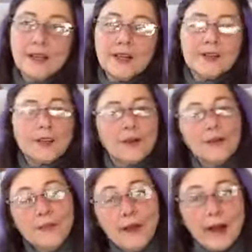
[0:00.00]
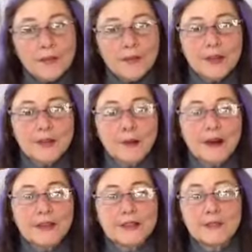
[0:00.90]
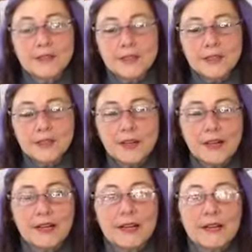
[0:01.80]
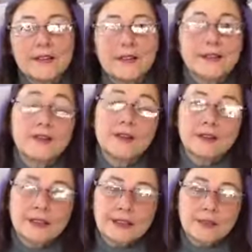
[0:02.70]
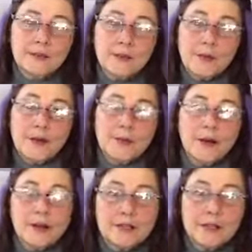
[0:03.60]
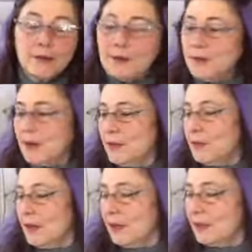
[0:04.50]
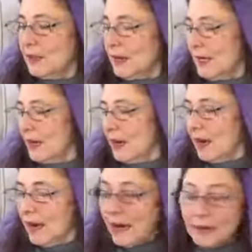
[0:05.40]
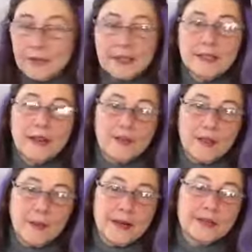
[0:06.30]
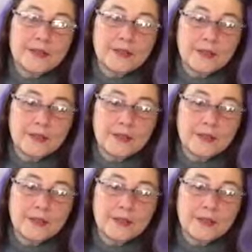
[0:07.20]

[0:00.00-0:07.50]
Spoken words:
So if you have a Freedom harness that fits your dog, you can only get them from the Freedom Harness Company, by the way, online. I really love them, and I still